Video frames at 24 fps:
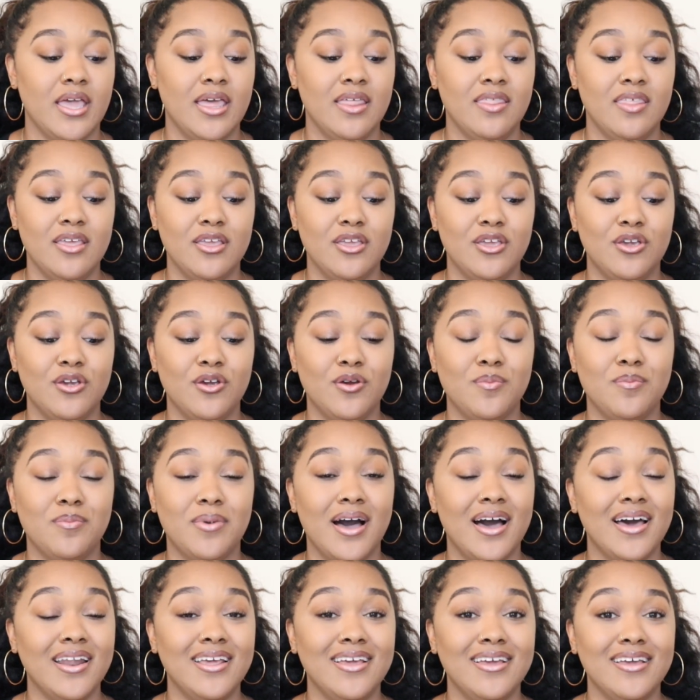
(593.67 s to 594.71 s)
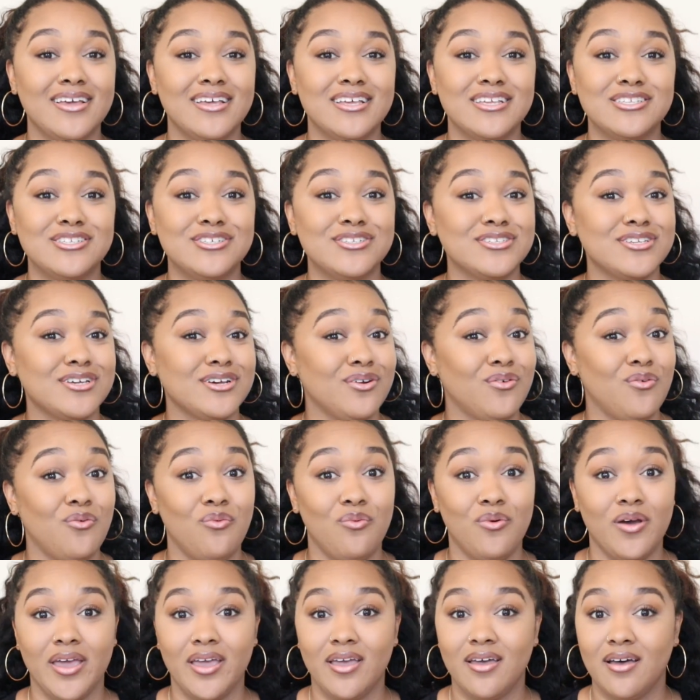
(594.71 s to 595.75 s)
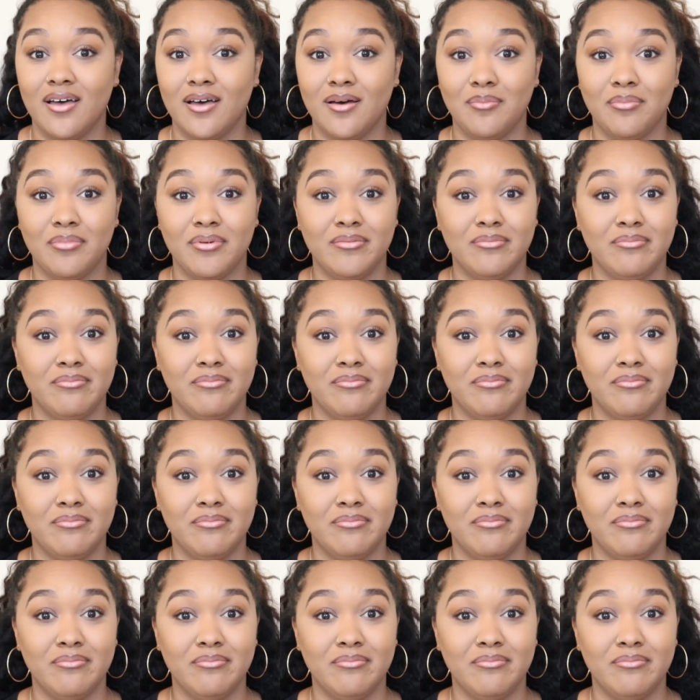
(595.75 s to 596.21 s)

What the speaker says: And then your body is just going to wake up.